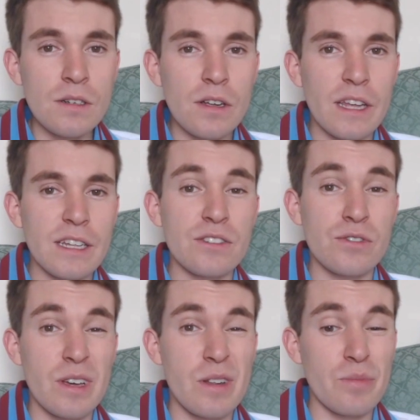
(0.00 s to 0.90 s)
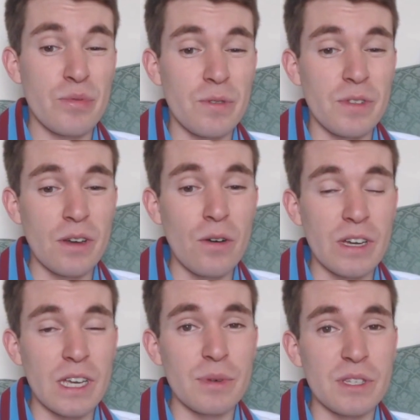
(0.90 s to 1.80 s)
Like they did try and improve the
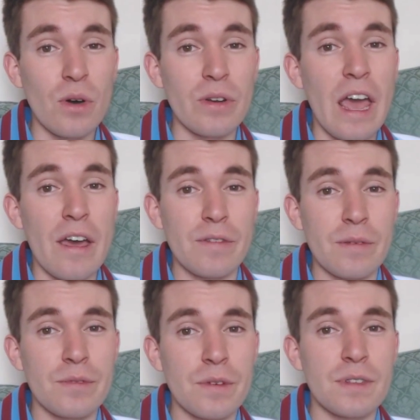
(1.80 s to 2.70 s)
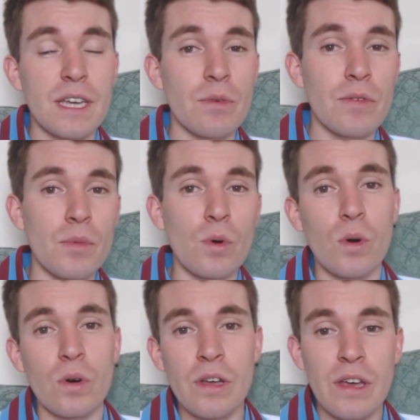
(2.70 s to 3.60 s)
goalkeepers on FM15 with
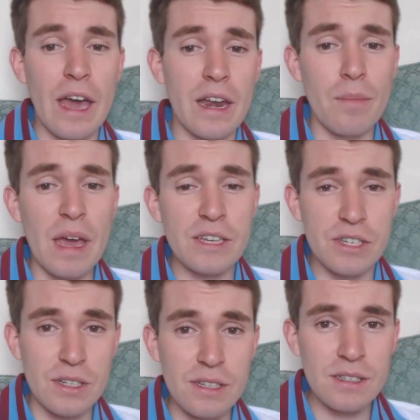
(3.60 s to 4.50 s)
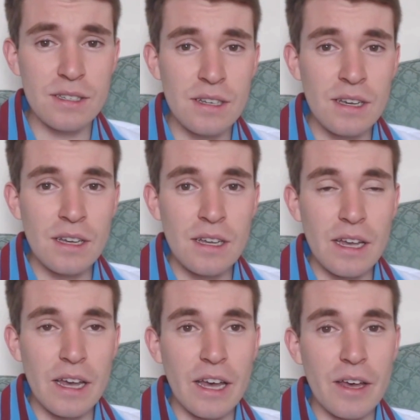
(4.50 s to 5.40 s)
more animations,
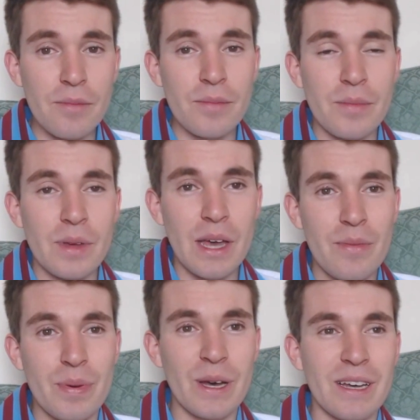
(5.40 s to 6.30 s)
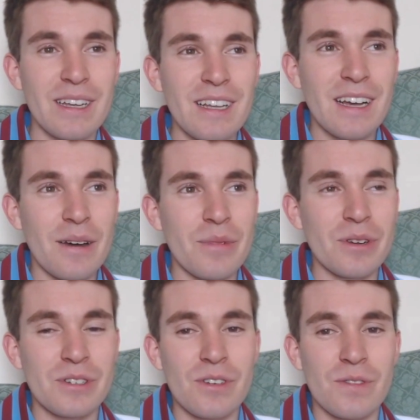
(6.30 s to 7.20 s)
but I'm
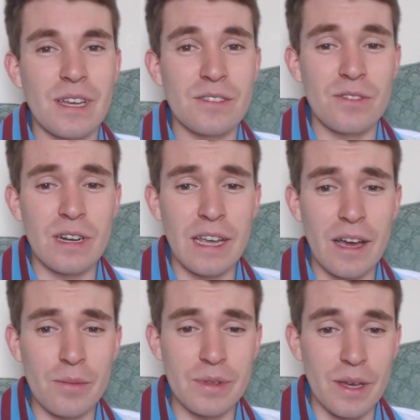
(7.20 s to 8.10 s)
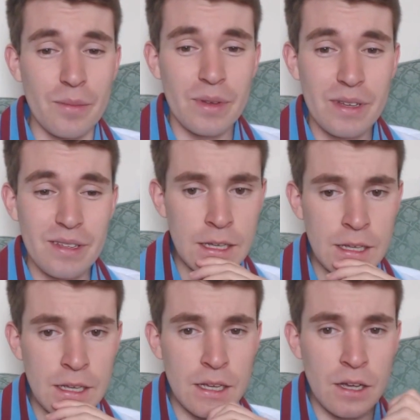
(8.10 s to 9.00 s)
not sure if that's really helped them.
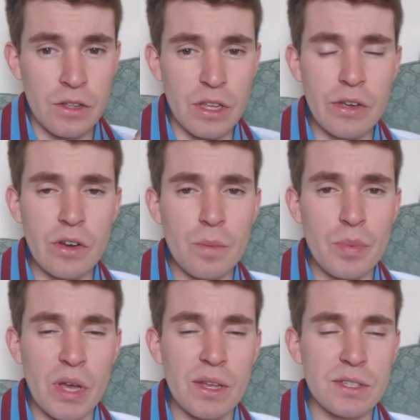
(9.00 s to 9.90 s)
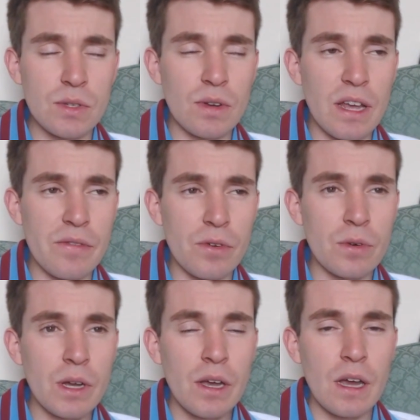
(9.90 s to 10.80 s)
I think on a personal
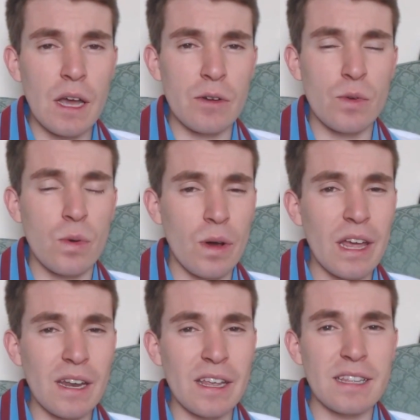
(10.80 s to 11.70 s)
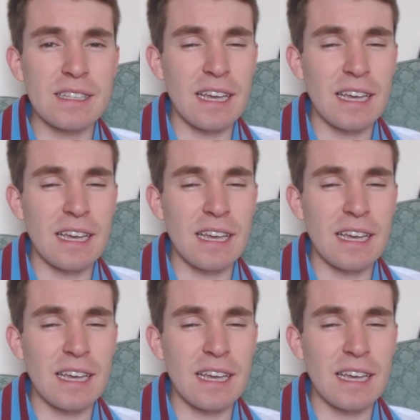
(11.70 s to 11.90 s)
level, I'd quite like the